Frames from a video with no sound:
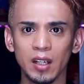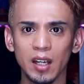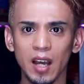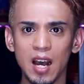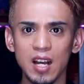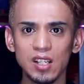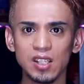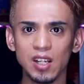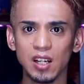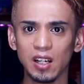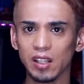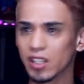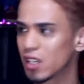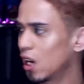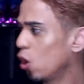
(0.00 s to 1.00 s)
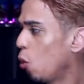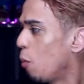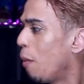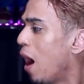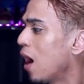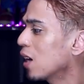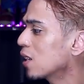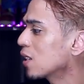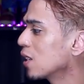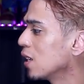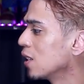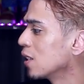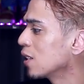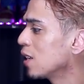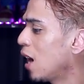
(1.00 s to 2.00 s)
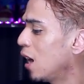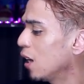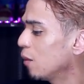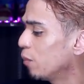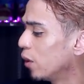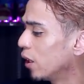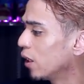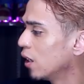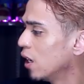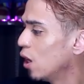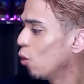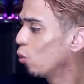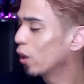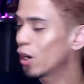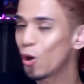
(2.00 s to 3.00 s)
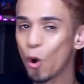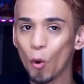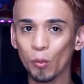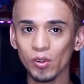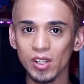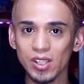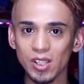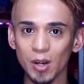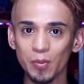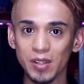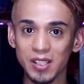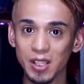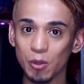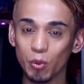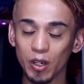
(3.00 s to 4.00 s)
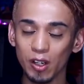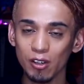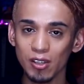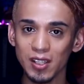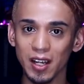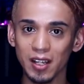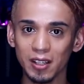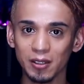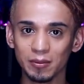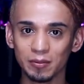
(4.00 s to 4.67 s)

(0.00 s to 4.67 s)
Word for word: it has a yellow box inside, but we're gonna open this up and see what it looks like.